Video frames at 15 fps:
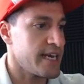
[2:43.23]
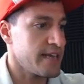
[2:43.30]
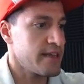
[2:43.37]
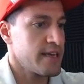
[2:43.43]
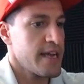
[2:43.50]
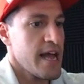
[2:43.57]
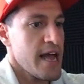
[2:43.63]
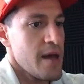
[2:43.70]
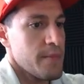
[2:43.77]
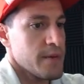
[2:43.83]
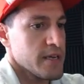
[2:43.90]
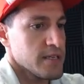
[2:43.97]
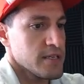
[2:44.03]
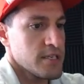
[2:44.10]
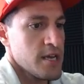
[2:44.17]
anything
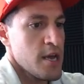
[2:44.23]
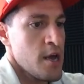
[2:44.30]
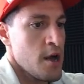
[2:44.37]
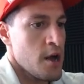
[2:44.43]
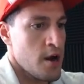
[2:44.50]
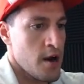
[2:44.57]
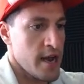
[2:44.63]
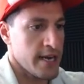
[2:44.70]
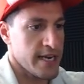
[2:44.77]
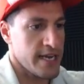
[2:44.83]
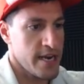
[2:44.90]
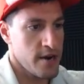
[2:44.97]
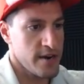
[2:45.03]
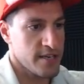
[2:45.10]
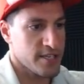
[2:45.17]
happens. All right,
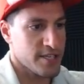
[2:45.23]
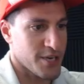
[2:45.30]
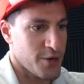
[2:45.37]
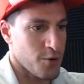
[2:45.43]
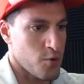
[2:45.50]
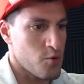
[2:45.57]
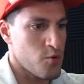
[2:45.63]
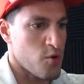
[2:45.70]
here is the cool.